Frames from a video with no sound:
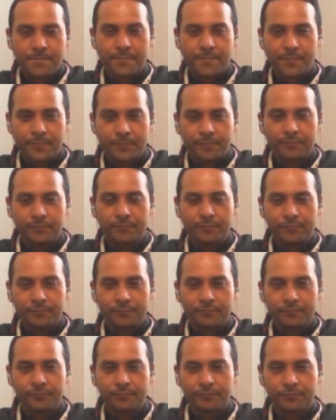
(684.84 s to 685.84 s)

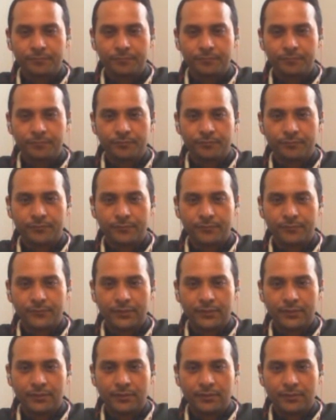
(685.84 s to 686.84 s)

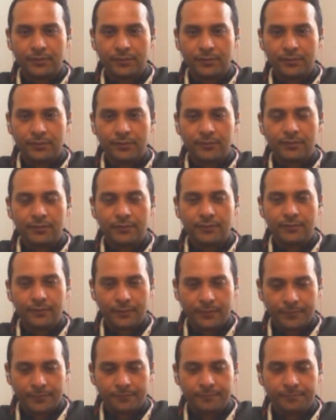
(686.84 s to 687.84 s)

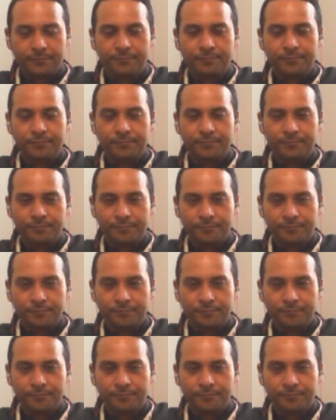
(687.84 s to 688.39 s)
[no speech]